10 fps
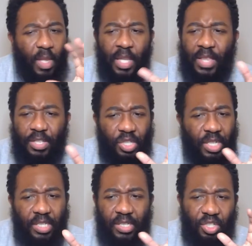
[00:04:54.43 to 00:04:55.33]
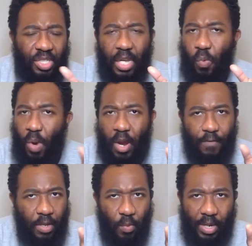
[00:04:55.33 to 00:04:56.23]
that she doesn't she's not aware of
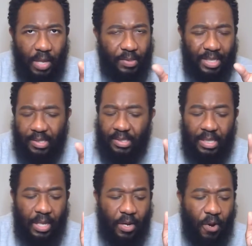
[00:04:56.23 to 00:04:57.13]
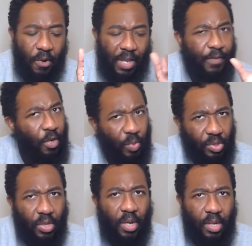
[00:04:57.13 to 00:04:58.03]
anyone else that can see like her even though we
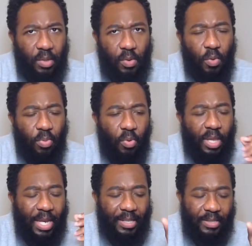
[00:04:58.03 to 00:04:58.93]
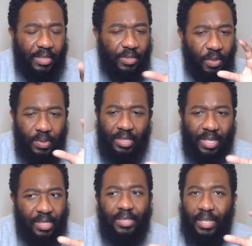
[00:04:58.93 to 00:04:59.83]
saw another little boy that can see so it's
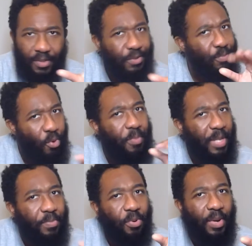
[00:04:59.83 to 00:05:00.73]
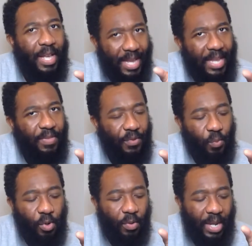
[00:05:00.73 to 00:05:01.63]
again it's like there's more people in this
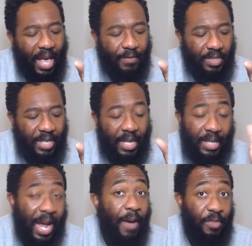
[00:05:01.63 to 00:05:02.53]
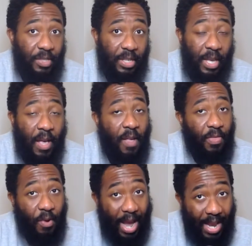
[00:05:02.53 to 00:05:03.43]
world that have sight that obviously
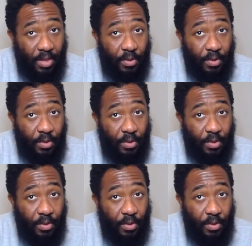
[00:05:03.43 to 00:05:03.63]
they're hiding their